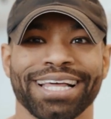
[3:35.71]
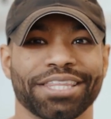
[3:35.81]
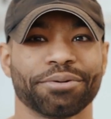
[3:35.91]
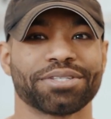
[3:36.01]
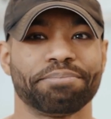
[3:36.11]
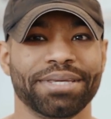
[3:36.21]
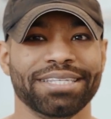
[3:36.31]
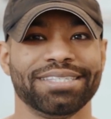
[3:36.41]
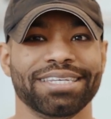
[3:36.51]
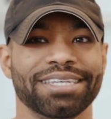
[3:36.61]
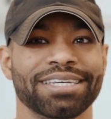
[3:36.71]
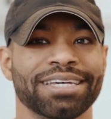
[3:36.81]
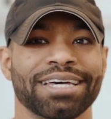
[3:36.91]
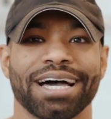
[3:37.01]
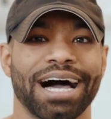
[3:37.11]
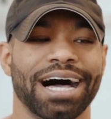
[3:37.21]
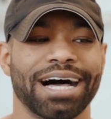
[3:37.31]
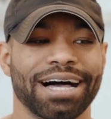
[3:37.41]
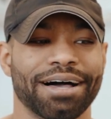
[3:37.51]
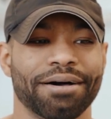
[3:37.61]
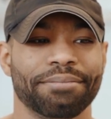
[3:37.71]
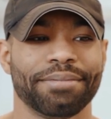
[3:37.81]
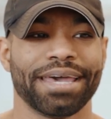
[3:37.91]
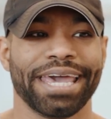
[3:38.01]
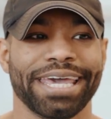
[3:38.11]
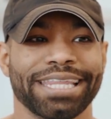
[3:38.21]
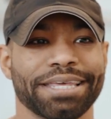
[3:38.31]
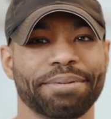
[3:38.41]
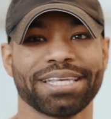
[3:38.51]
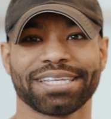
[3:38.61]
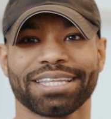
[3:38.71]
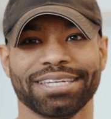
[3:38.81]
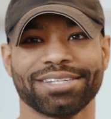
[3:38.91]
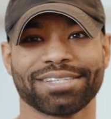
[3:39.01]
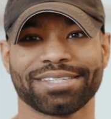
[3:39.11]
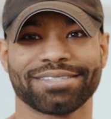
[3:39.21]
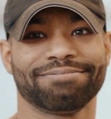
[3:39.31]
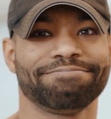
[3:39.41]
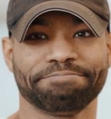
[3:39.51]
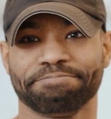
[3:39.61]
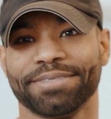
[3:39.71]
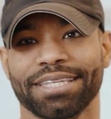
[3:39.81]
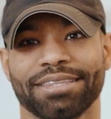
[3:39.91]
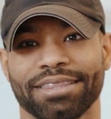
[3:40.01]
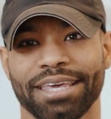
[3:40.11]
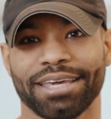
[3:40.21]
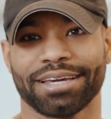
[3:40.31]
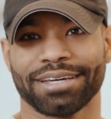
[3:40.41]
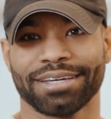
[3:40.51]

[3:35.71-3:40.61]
There was a PT, and they basically just did the thing.